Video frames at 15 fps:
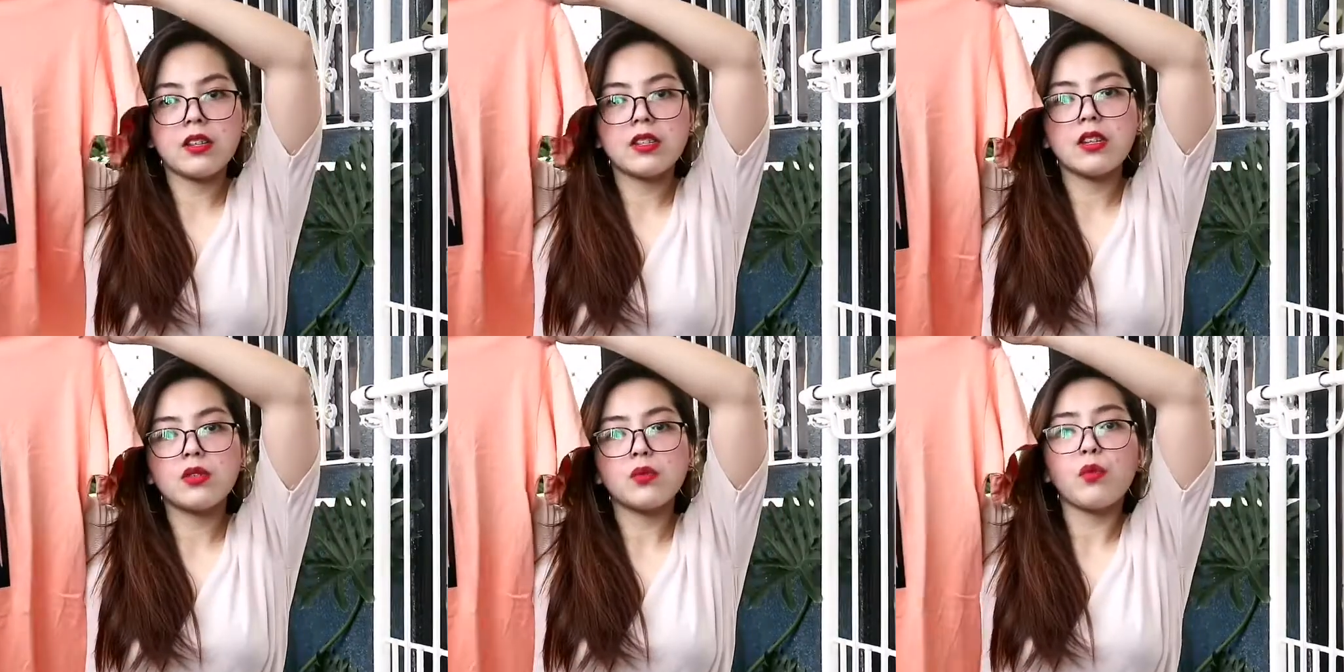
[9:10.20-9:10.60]

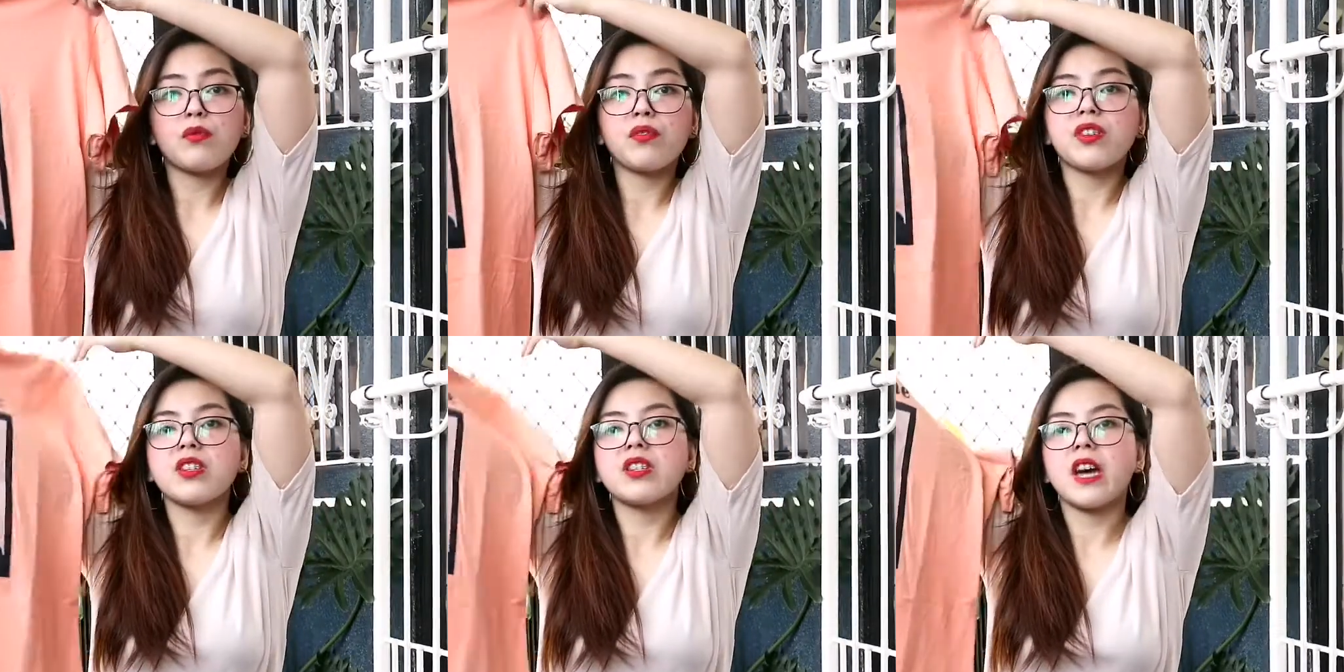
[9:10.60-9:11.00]
this is
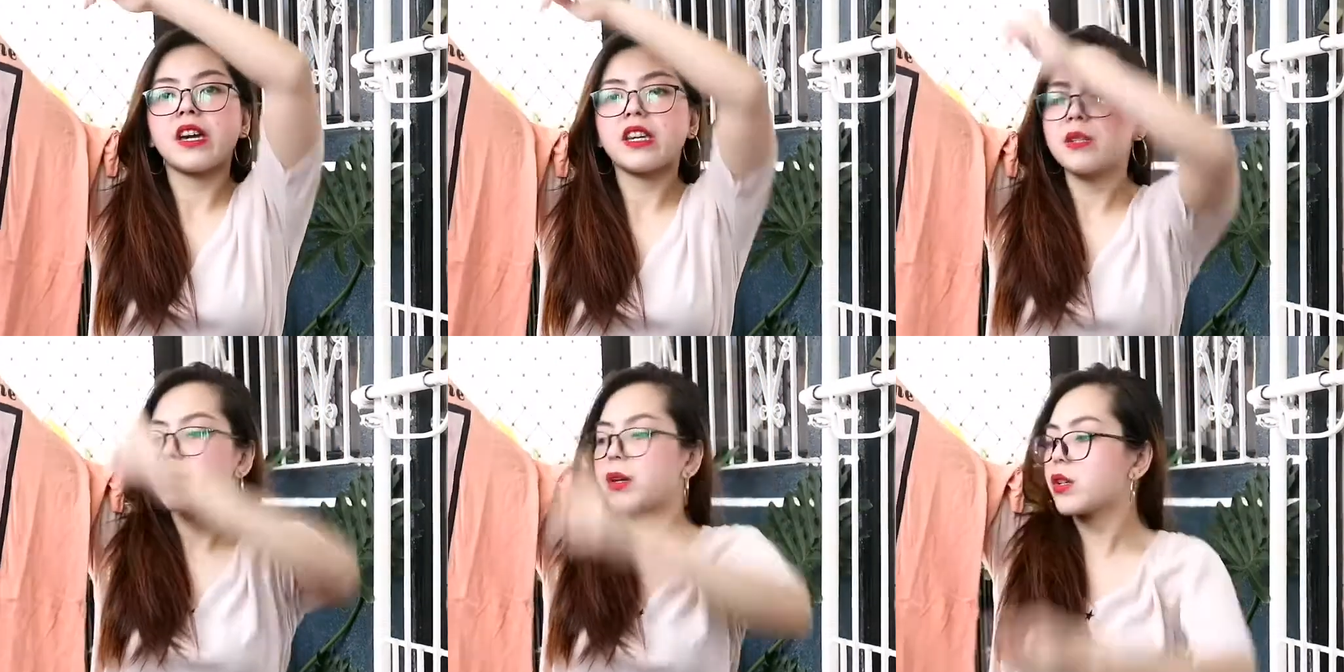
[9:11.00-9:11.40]

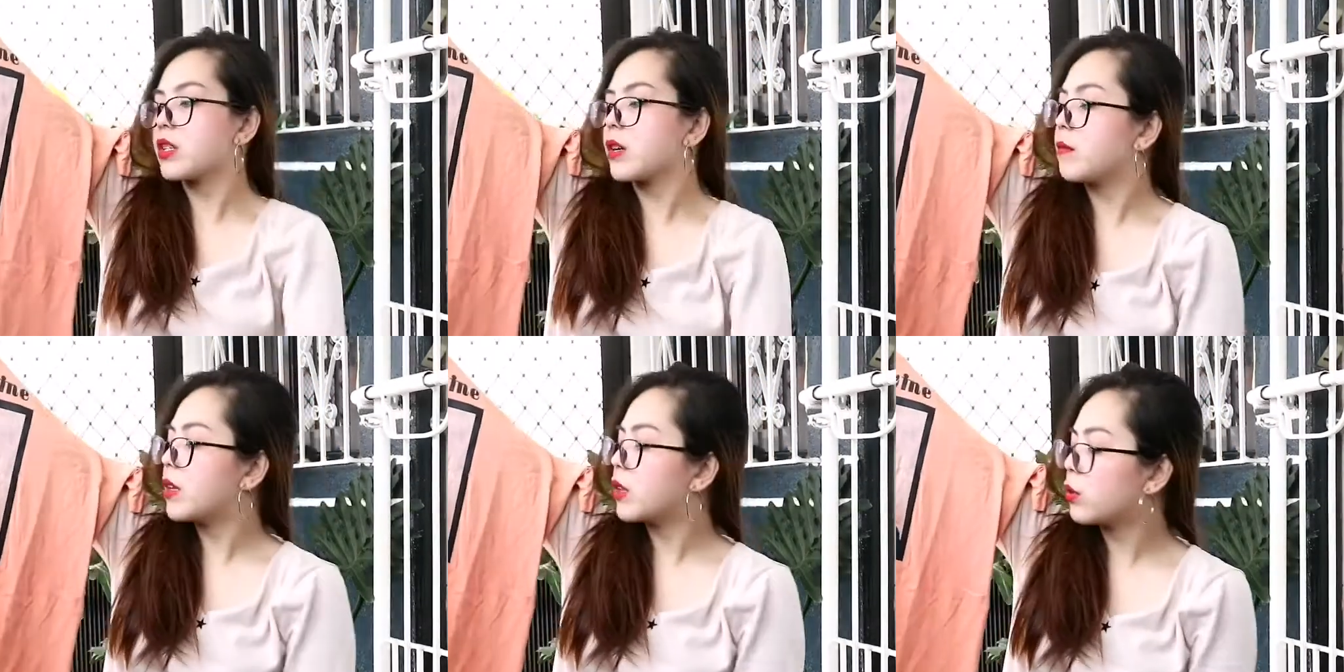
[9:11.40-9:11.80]
oversized because
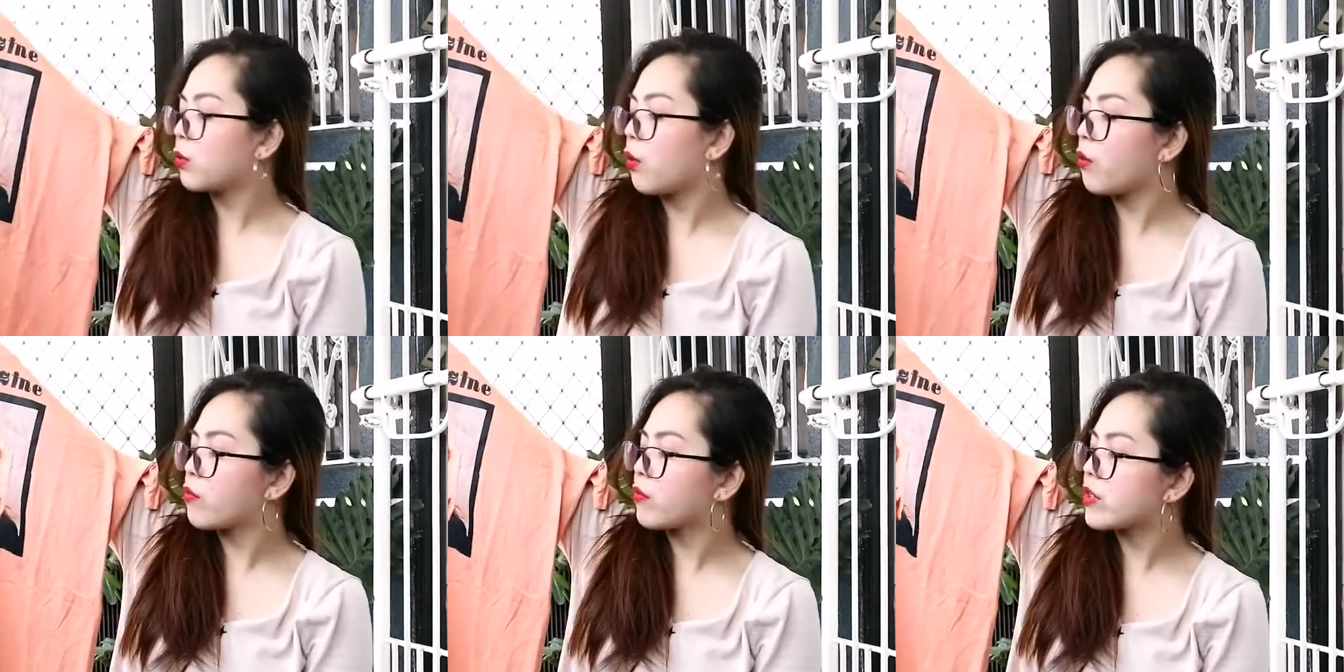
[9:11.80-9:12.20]
I'm into
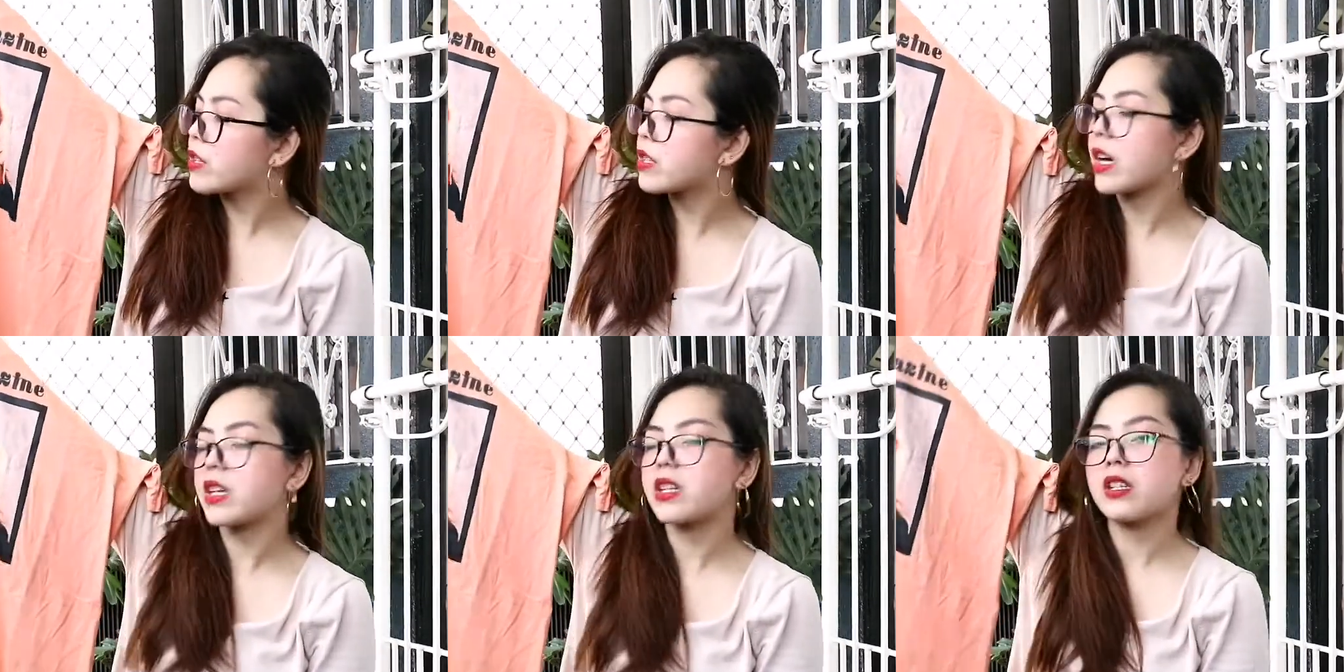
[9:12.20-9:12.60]

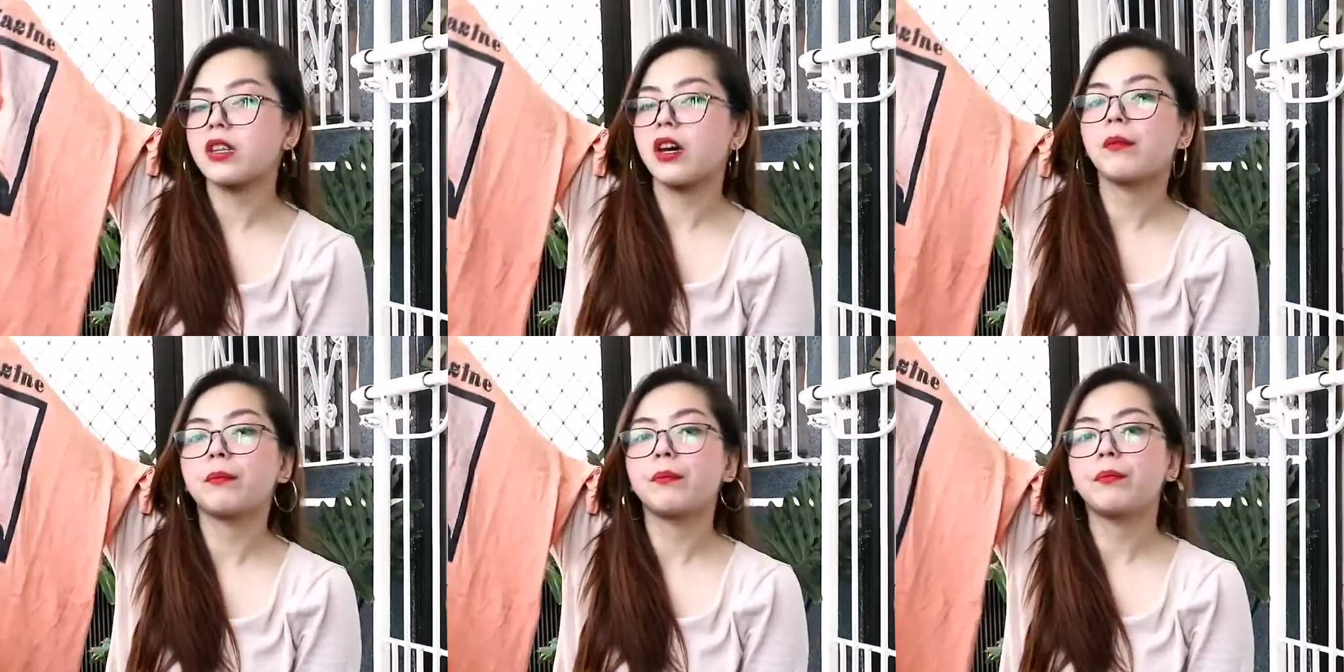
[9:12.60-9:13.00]
oversized
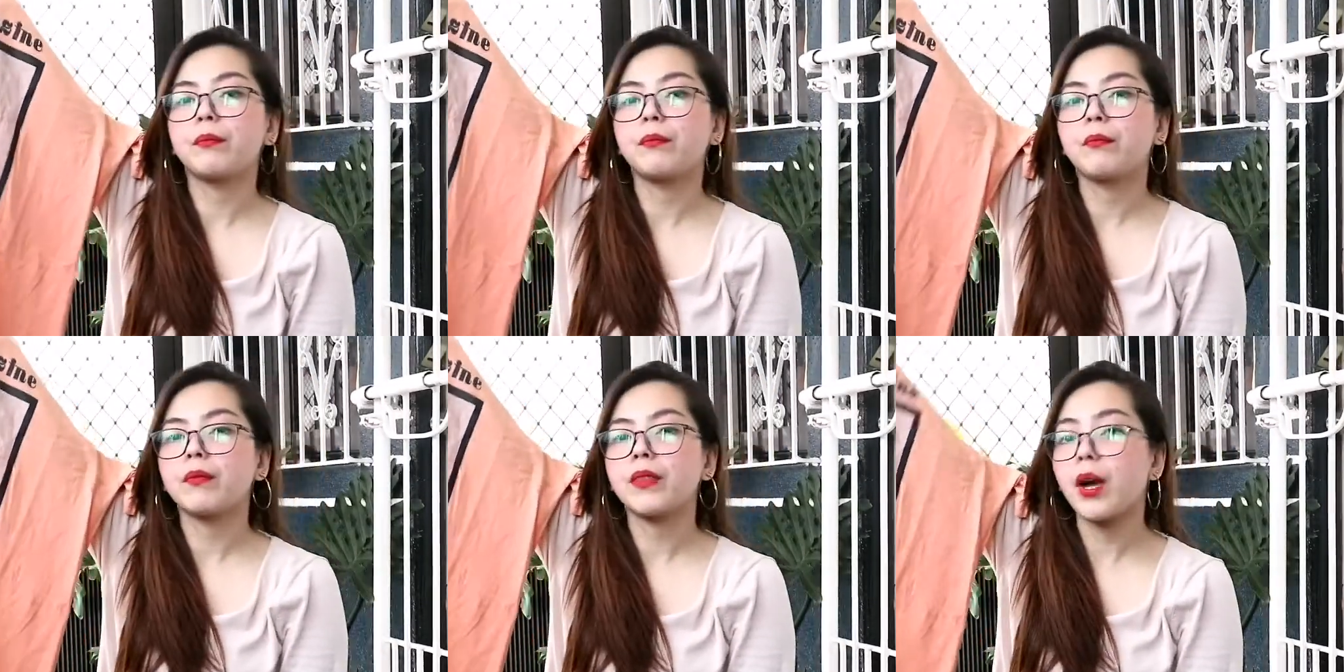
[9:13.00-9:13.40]
top
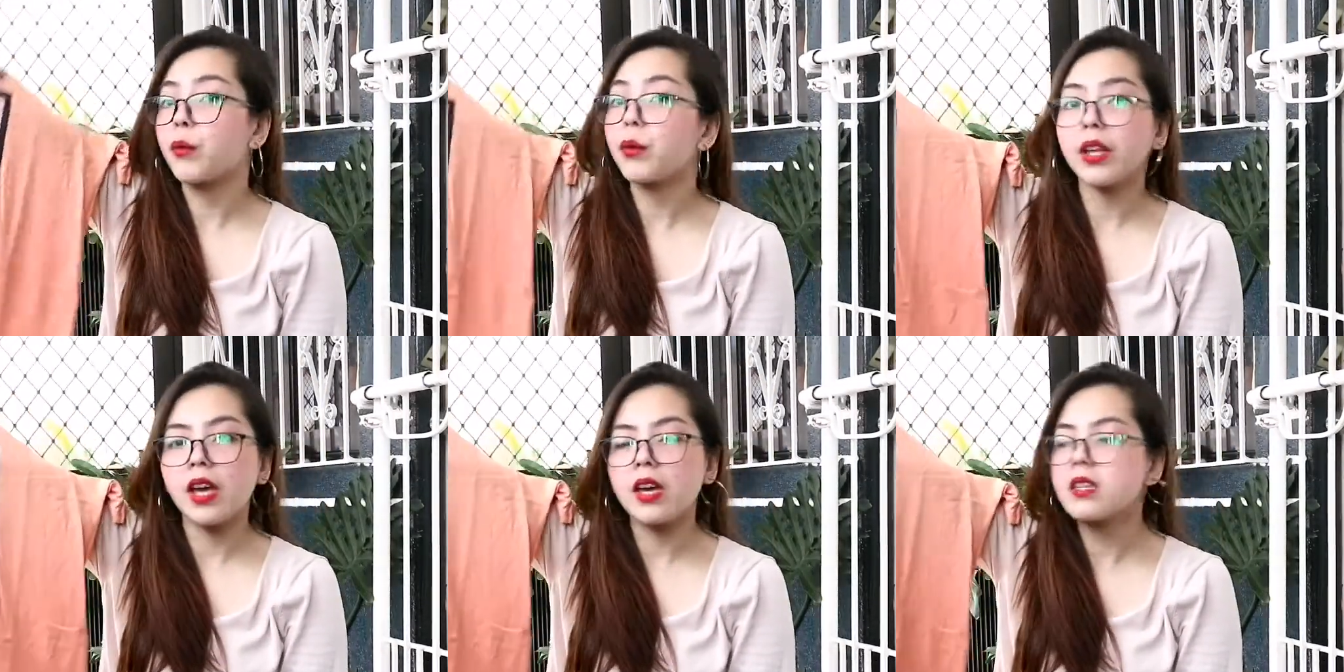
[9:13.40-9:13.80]

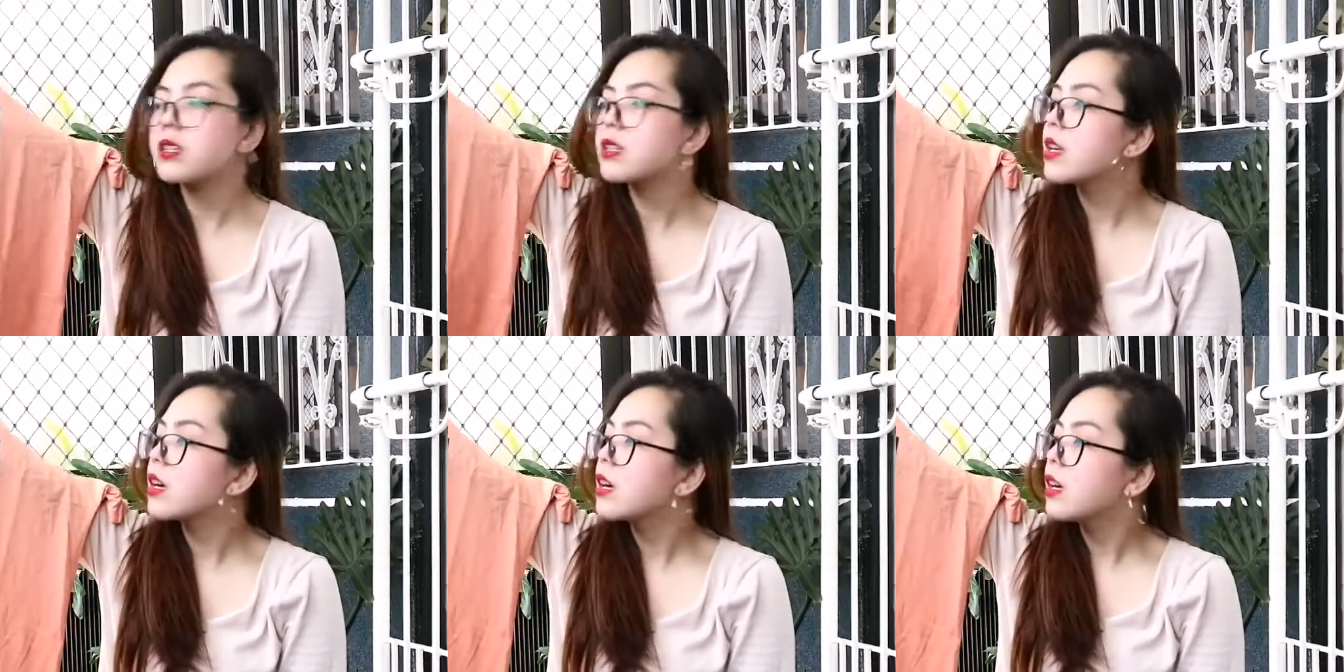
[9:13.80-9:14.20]

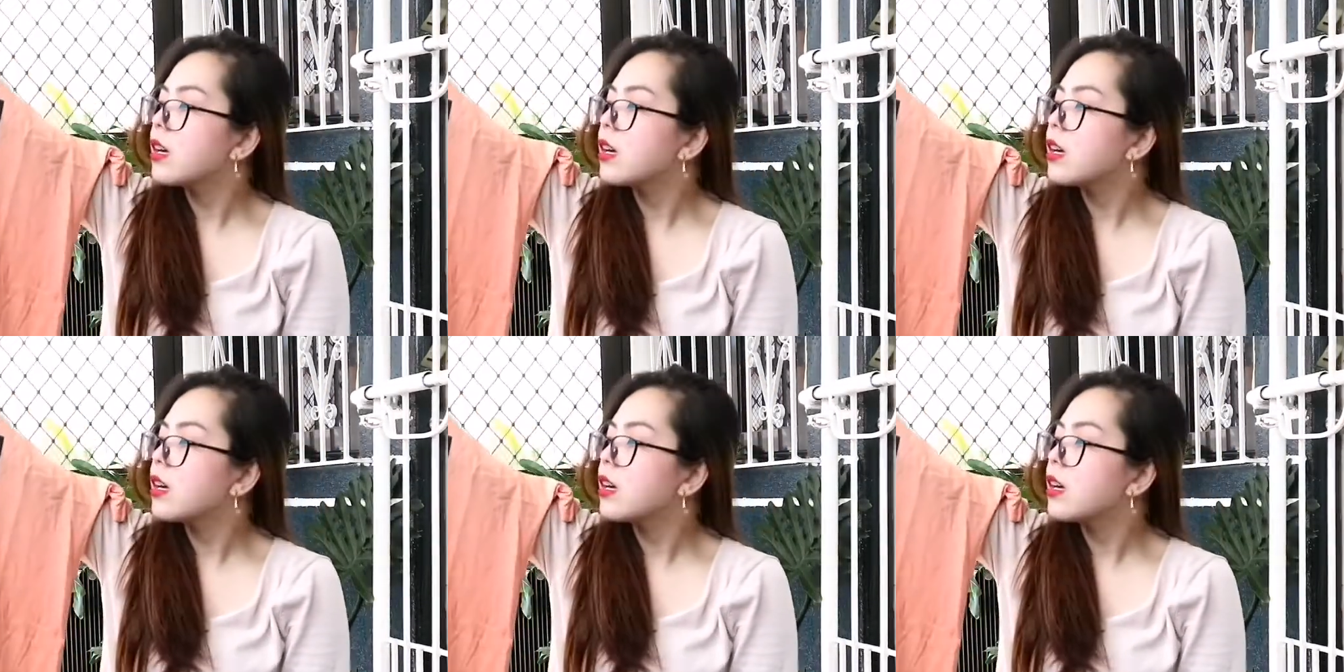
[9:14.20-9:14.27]
nowadays.